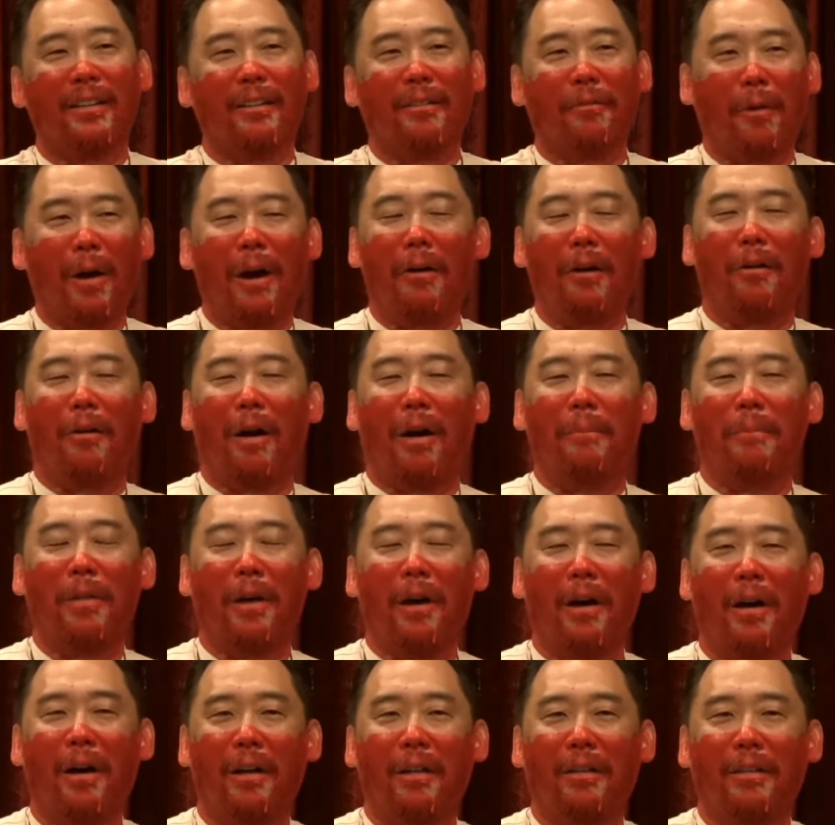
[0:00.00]
wow, I'm
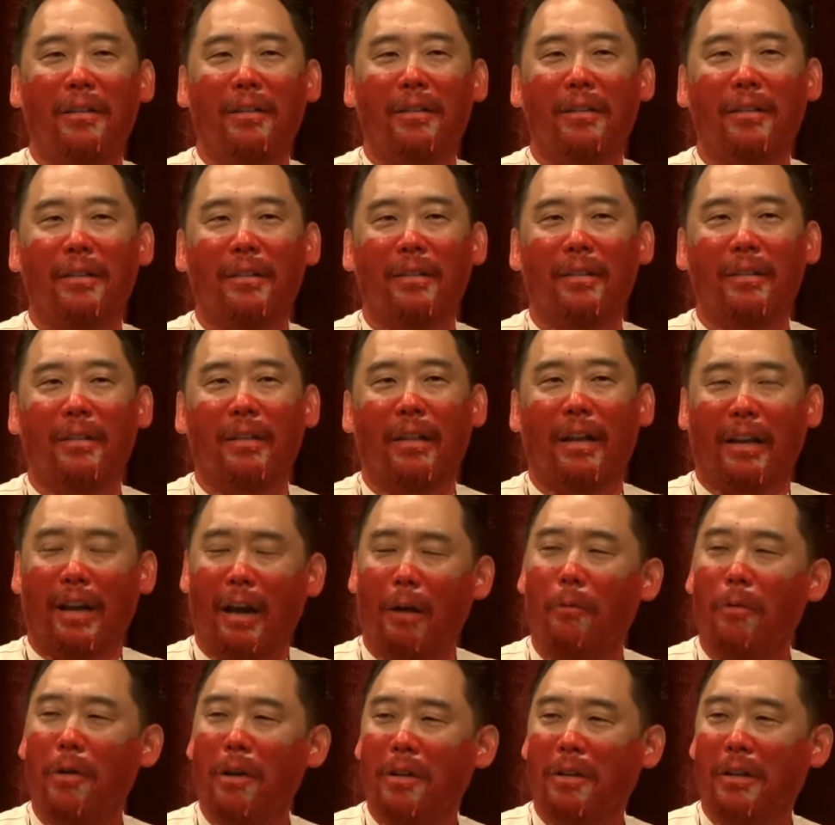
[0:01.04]
not like
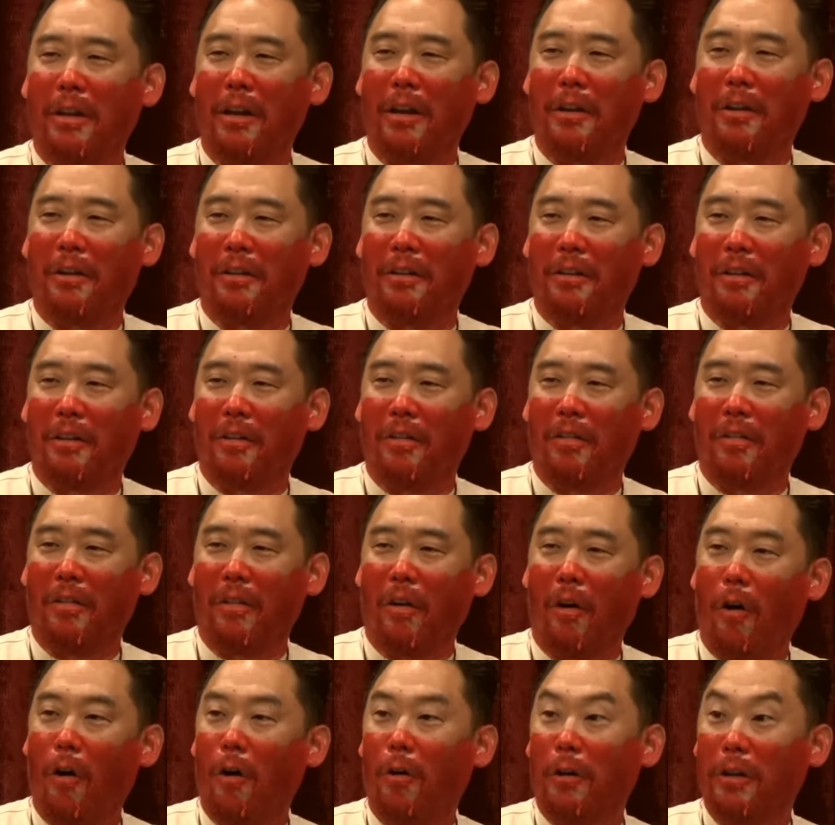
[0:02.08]
I went kind of
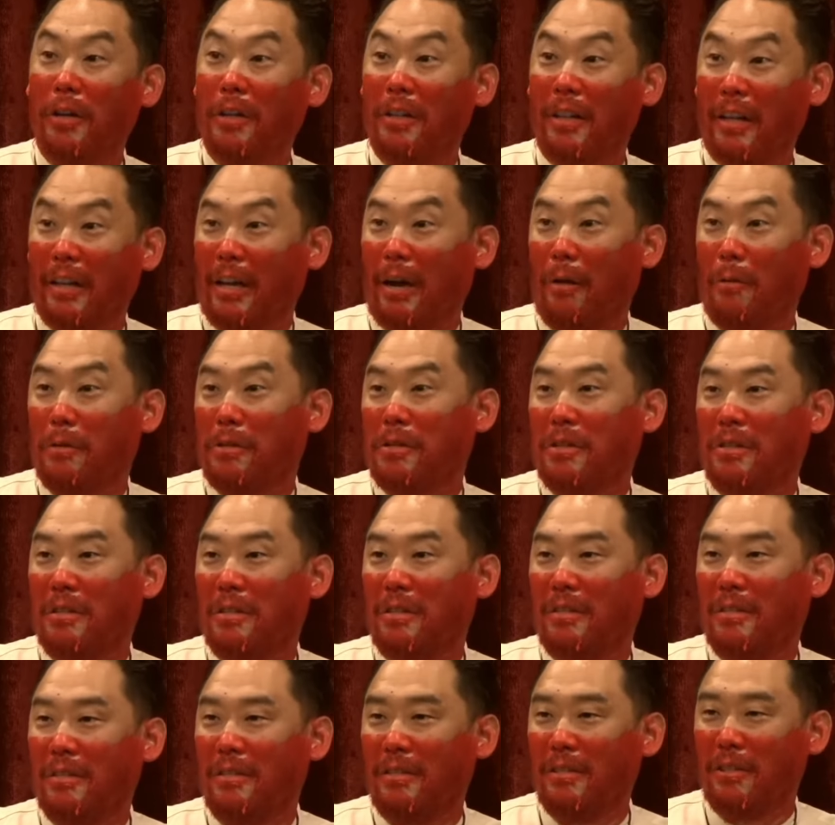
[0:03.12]
all in. Like I wasn't,
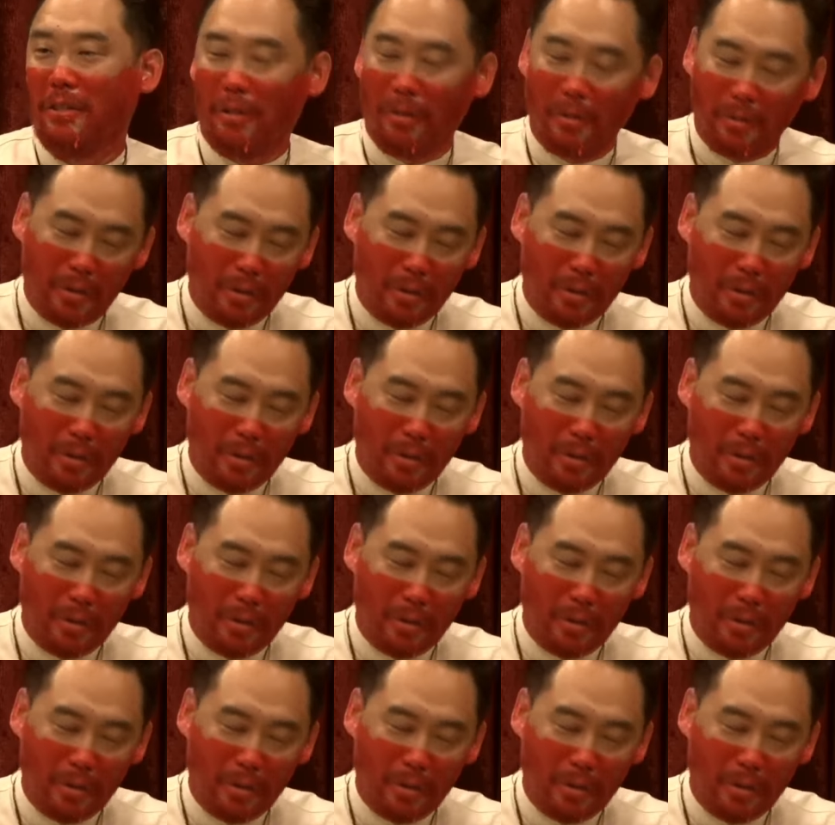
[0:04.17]
you know.